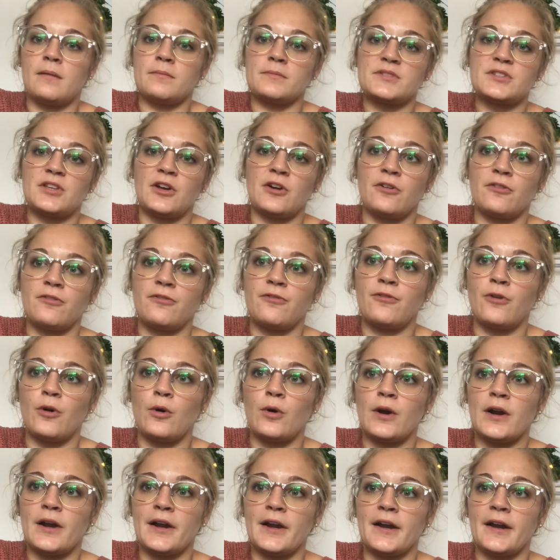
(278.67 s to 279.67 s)
So
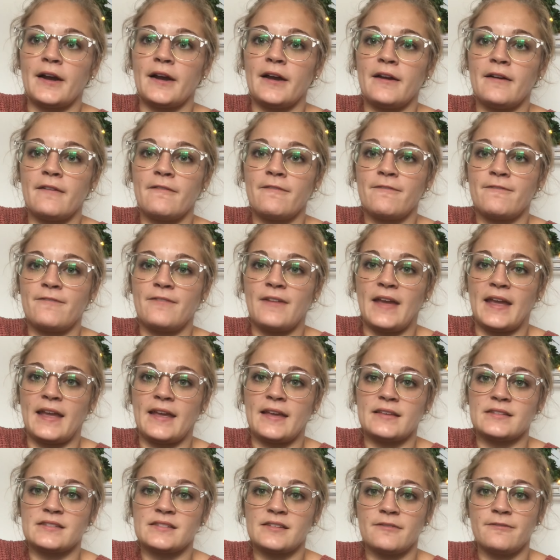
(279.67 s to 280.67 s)
for
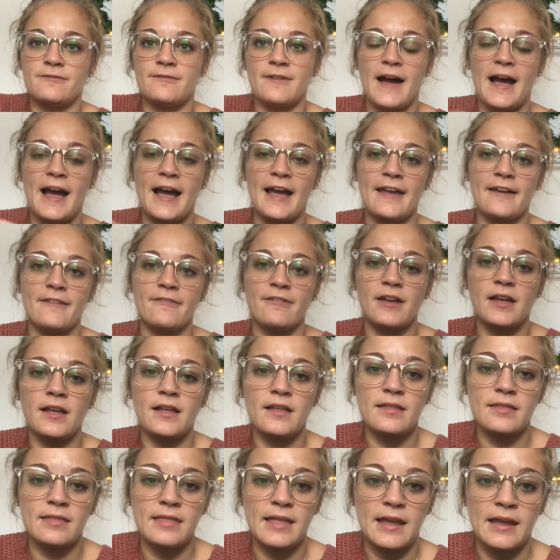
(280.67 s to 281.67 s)
phase
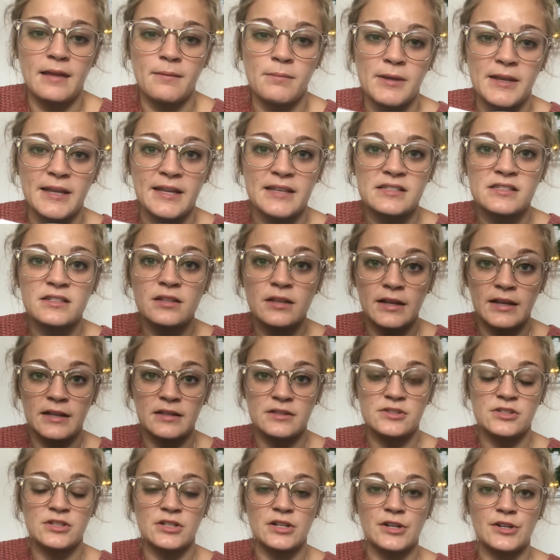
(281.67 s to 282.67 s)
5, they begin to
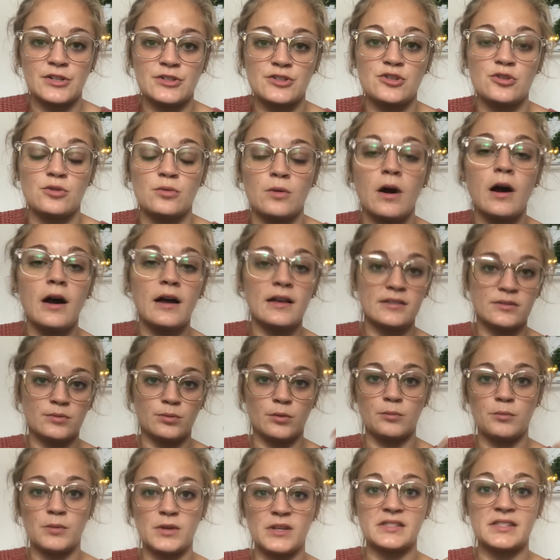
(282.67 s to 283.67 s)
answer to us
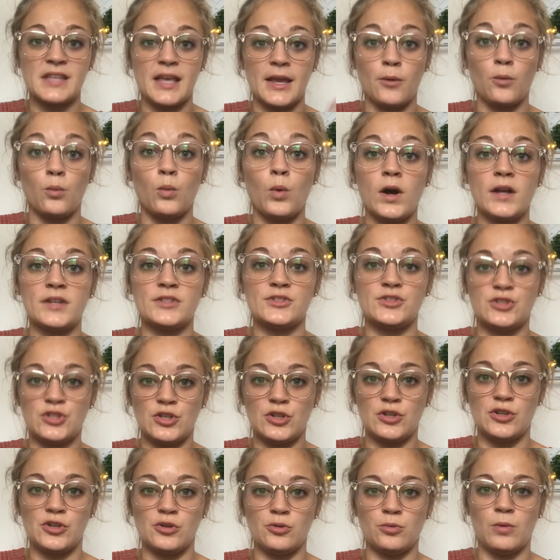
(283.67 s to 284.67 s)
when we say, what
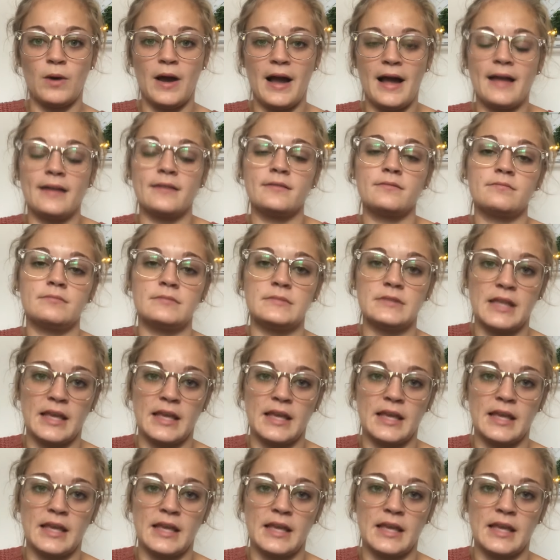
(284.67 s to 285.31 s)
do you want?